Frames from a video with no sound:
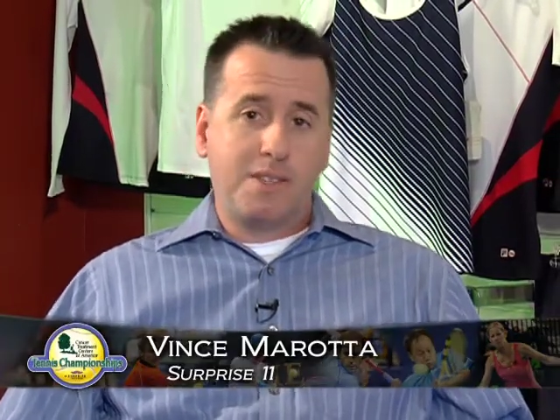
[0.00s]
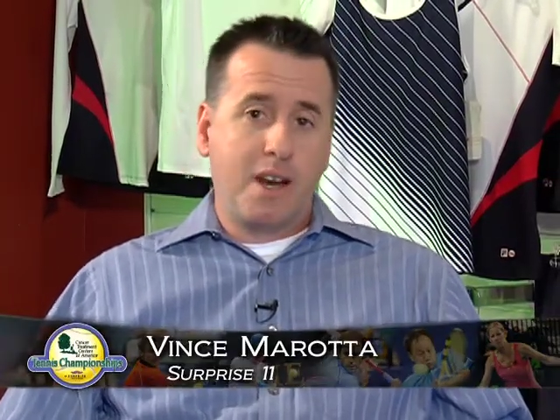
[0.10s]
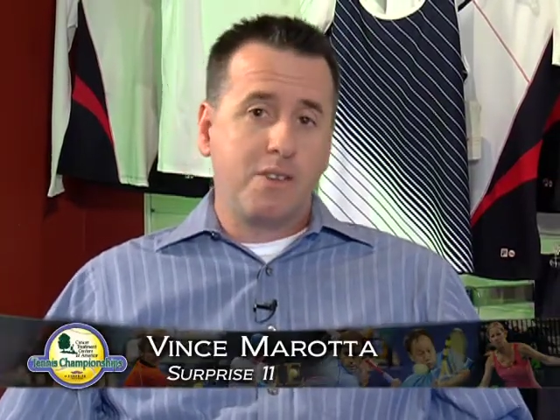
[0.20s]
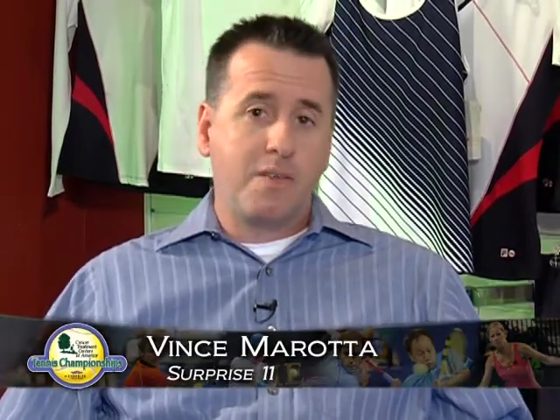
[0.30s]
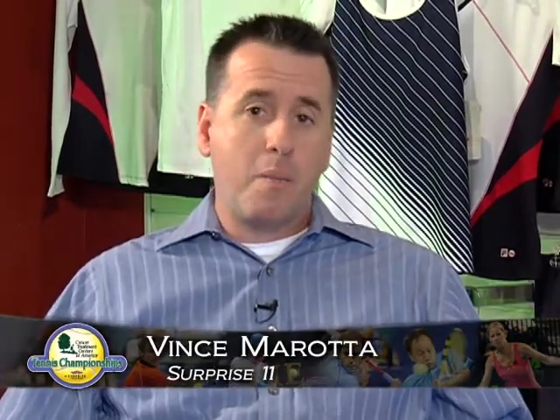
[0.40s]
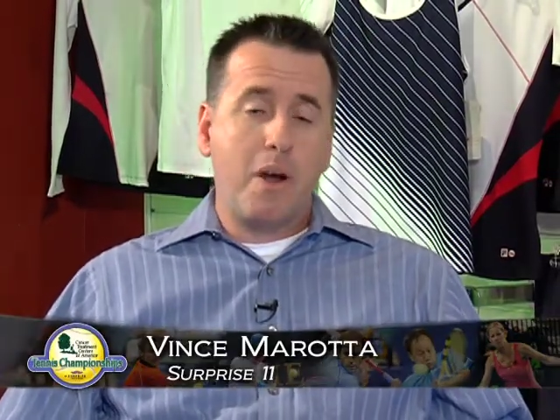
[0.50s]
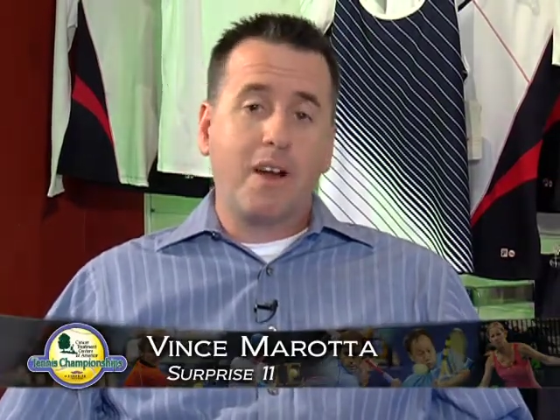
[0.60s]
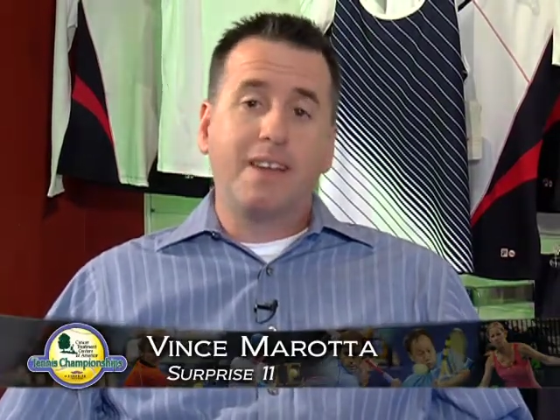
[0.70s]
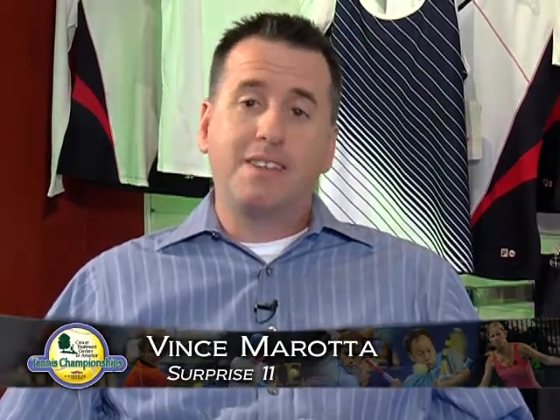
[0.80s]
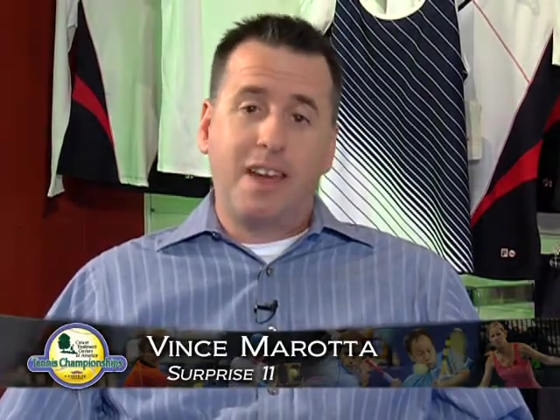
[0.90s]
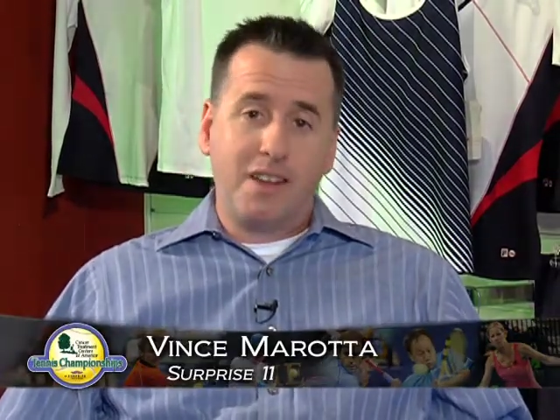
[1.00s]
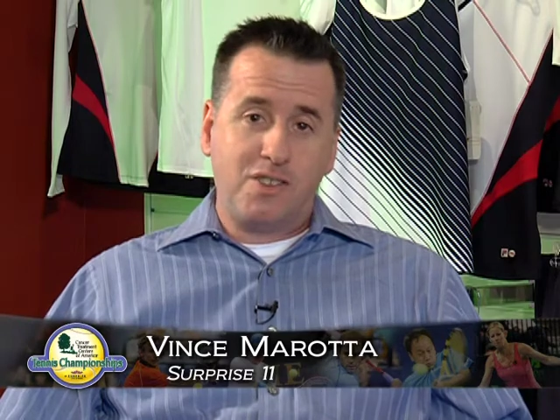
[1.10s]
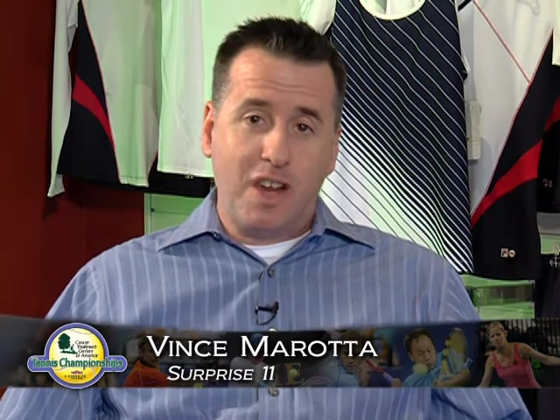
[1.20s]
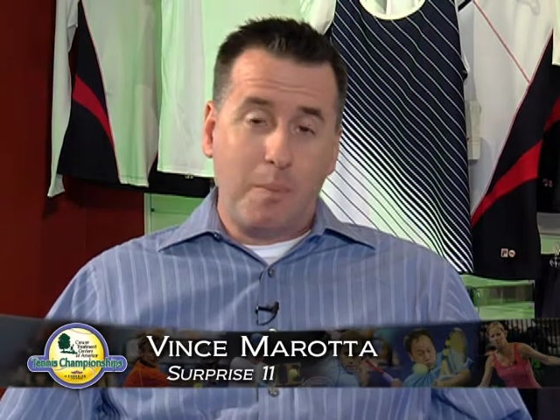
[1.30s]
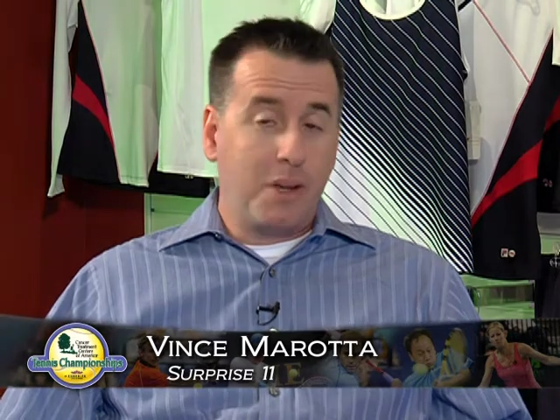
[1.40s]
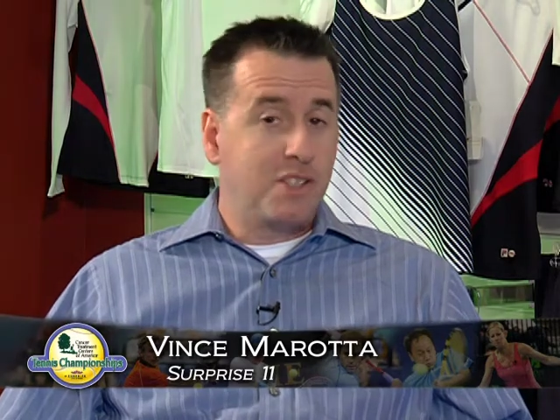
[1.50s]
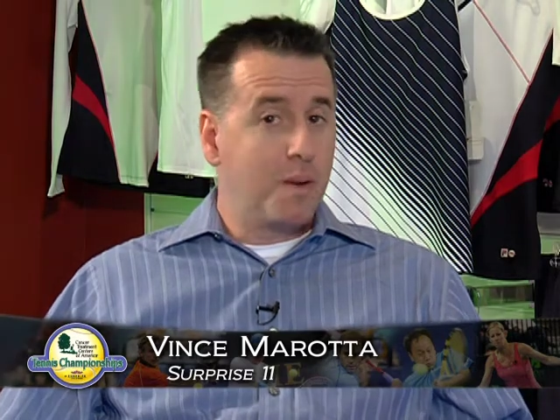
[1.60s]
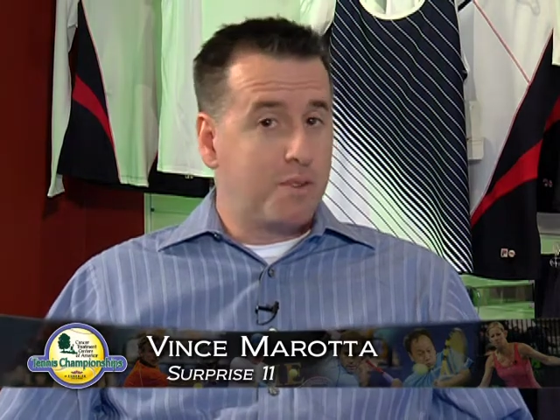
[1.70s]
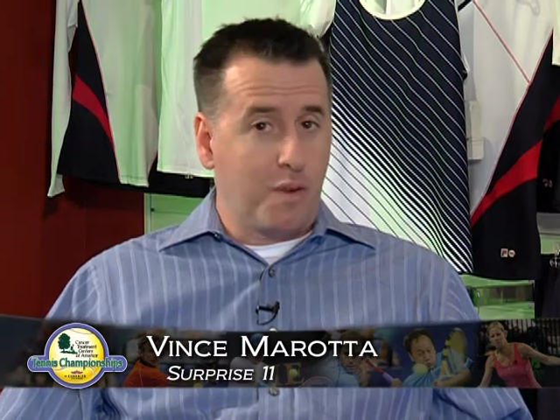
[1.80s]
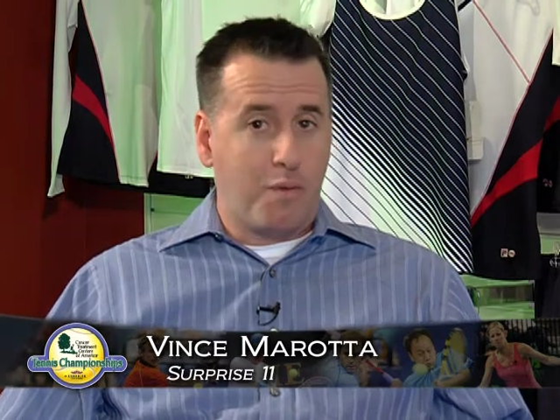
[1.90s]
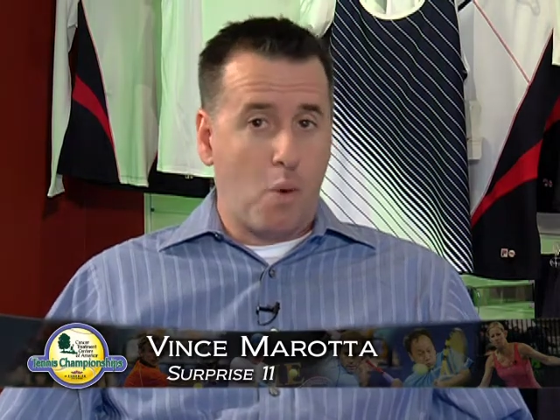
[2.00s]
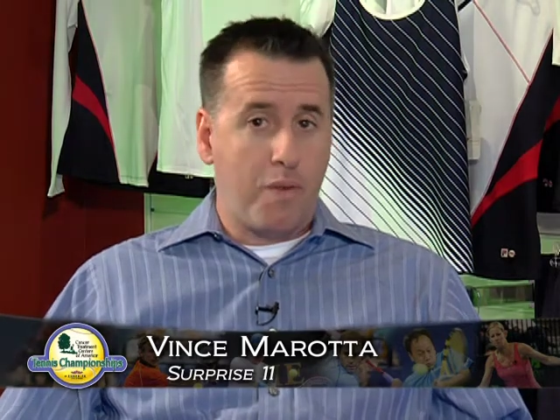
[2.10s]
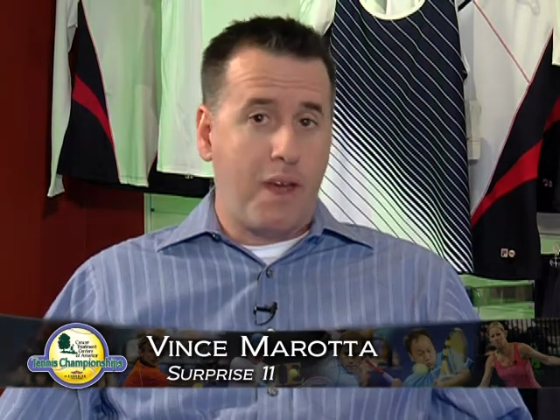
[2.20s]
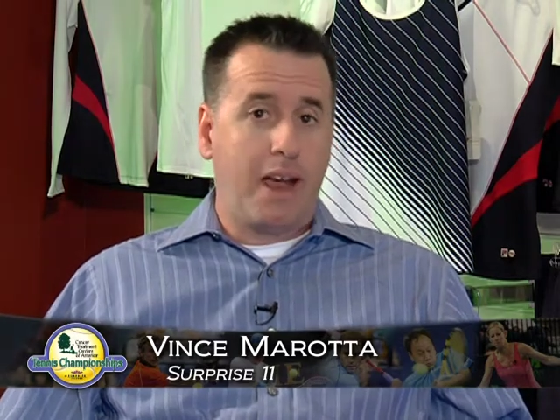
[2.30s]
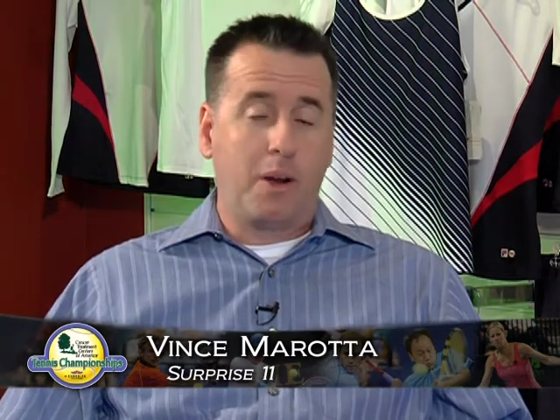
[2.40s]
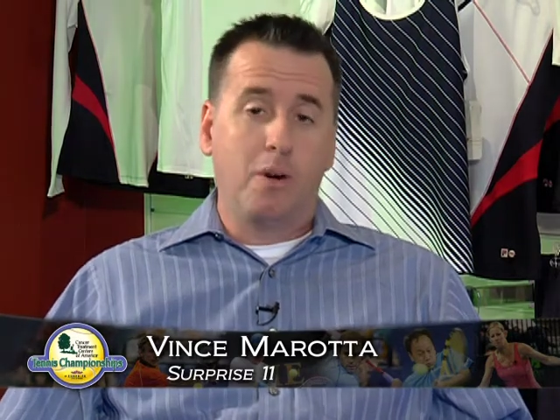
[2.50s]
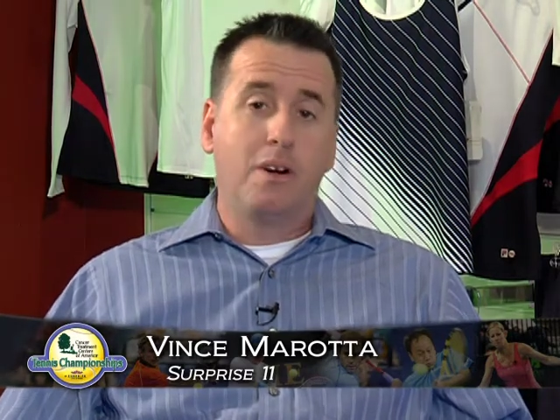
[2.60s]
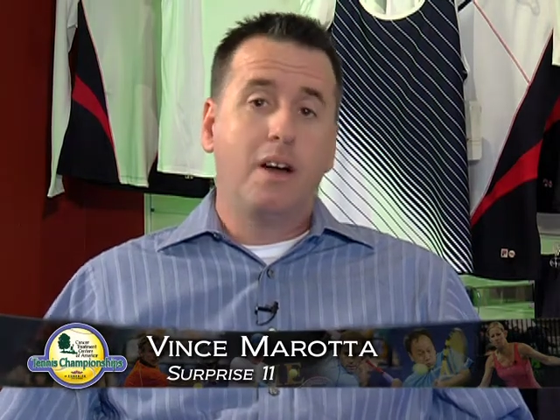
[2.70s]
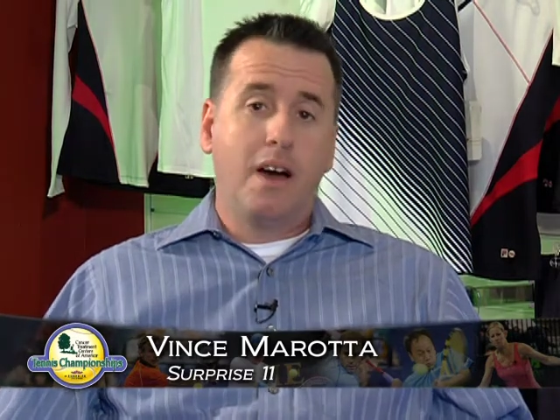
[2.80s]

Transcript: Centers of America Tennis Championships, the 4th annual,